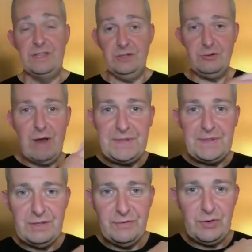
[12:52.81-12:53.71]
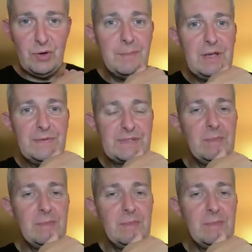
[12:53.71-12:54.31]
So to wrap this interview up, if